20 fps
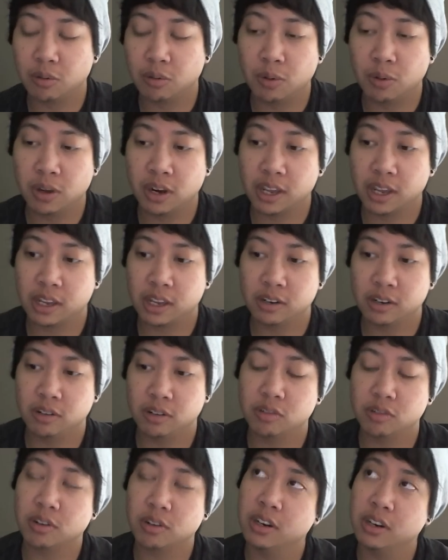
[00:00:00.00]
what I can
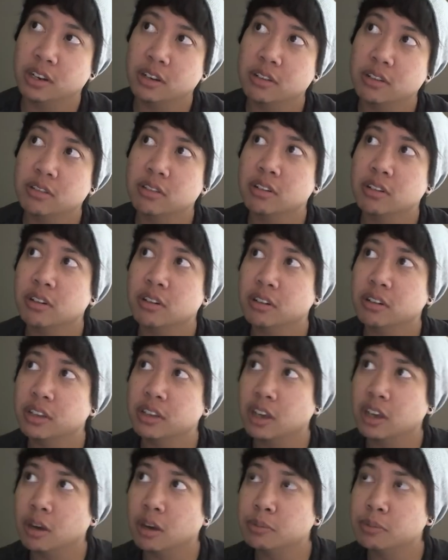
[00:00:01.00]
do, trying to consider all
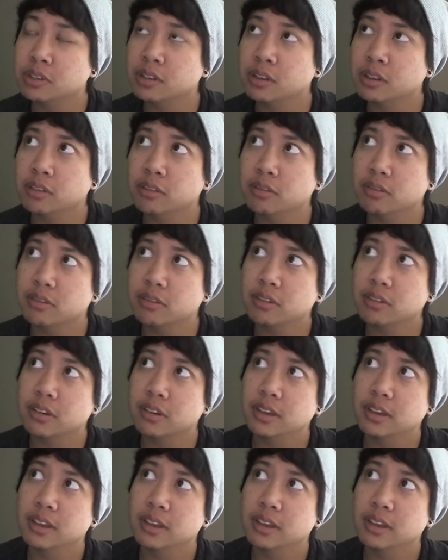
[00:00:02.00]
the options,